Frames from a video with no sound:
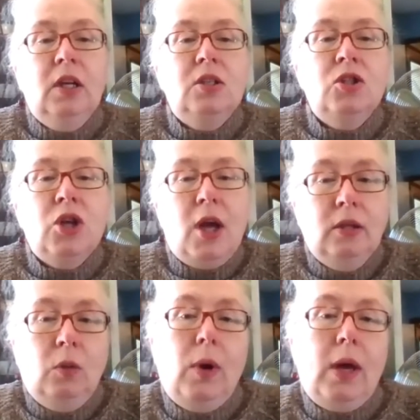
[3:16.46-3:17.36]

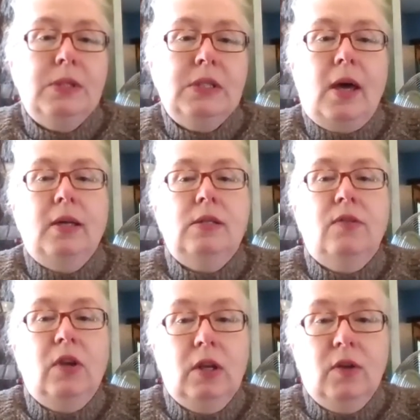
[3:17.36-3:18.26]
check the websites
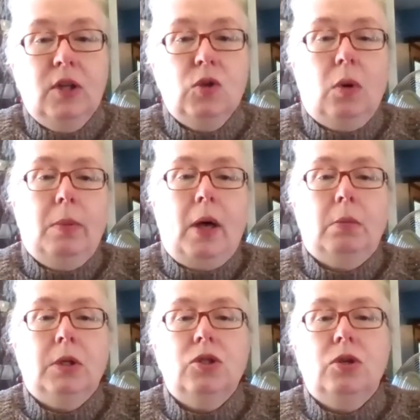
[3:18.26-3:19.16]
of individual
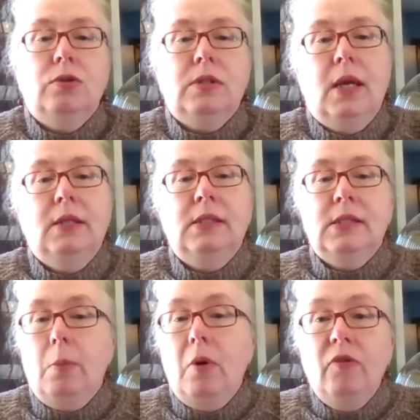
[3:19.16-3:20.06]
publishers, and
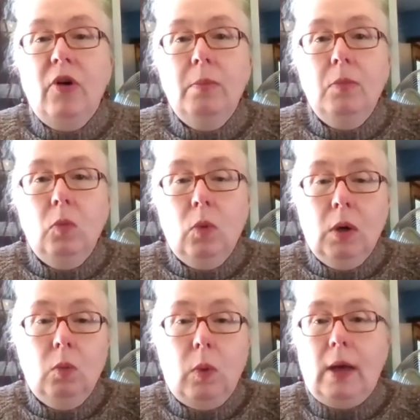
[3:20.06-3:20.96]
some of them
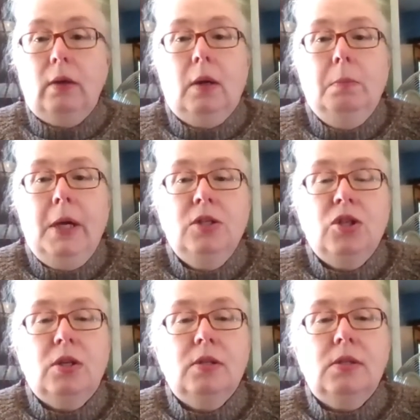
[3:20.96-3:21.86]
will welcome
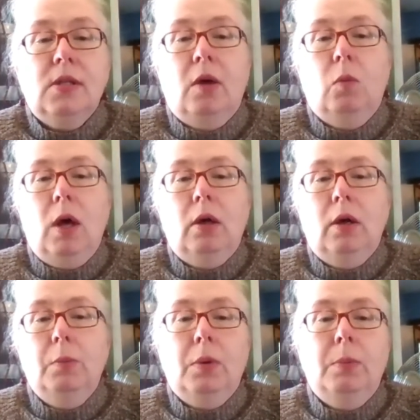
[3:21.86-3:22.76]
pitches. They'll
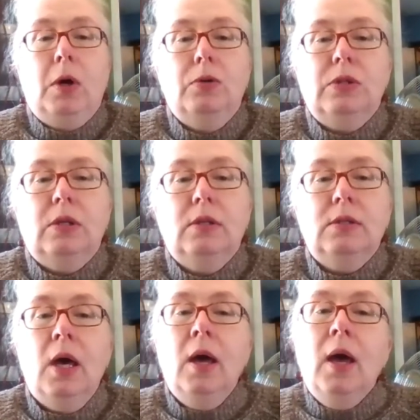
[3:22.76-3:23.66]
welcome
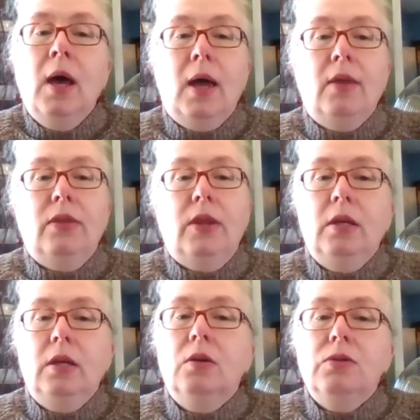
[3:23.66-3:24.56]
proposals, and
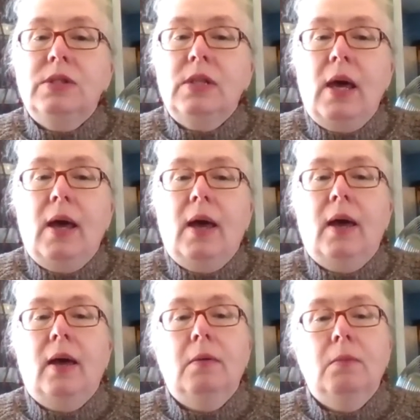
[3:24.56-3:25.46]
then you say,